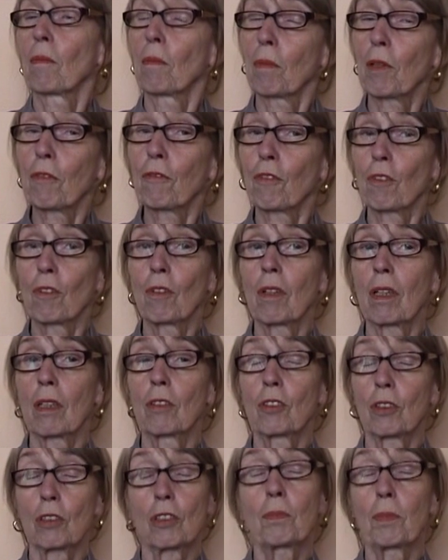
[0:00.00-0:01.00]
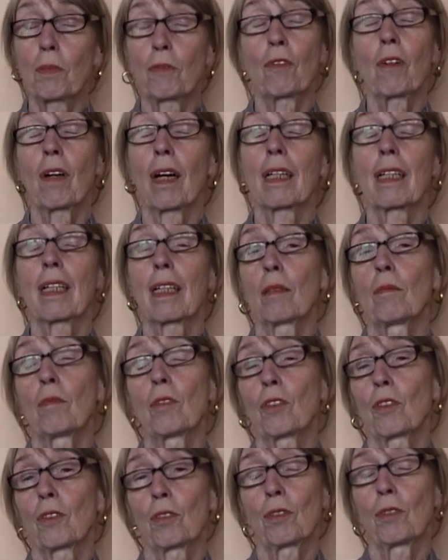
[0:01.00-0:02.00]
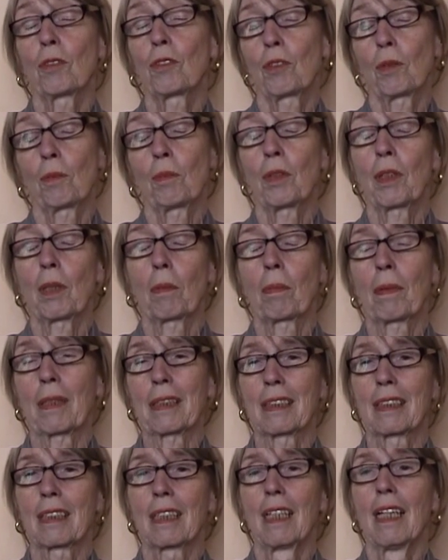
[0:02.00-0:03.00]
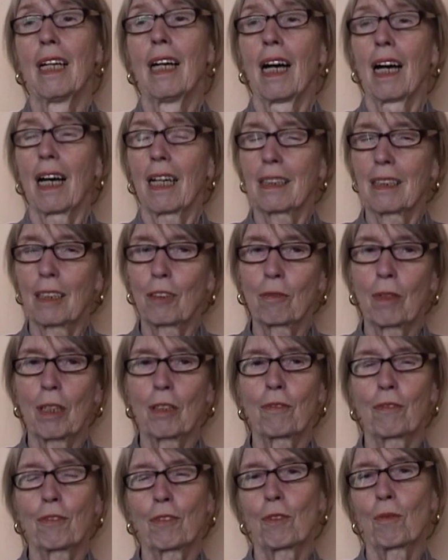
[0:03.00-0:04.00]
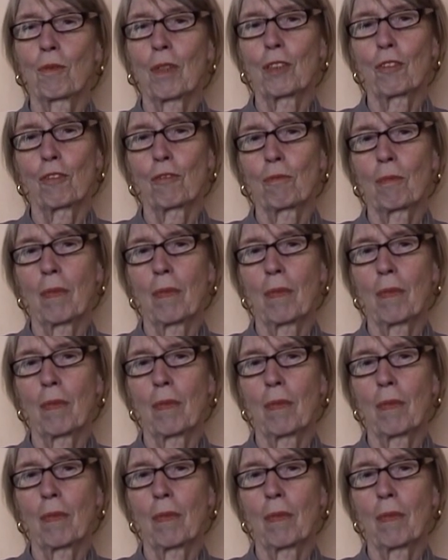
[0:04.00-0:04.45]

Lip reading: before, just before I came to Budapest. I did one for one of